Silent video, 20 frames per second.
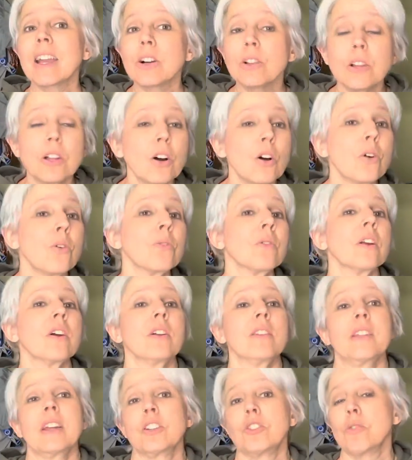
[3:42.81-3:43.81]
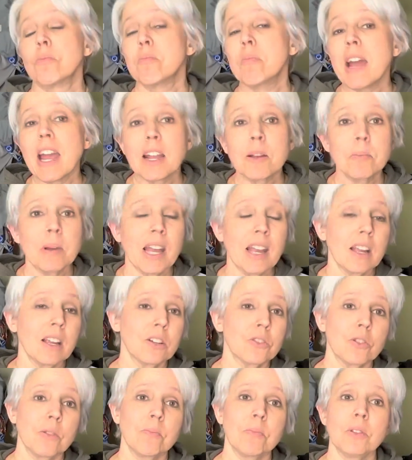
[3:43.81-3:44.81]
alone and then your
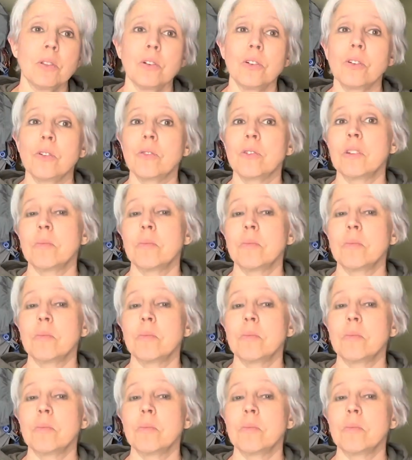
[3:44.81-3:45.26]
backpacking trip alone